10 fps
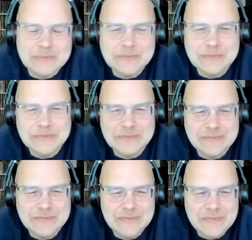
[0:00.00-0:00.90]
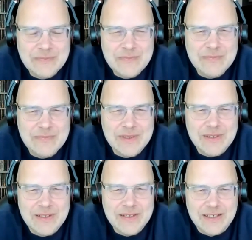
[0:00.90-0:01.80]
Right now, today,
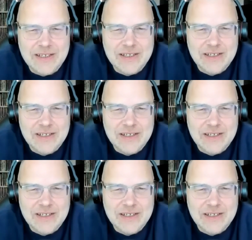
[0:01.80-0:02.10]
as we sit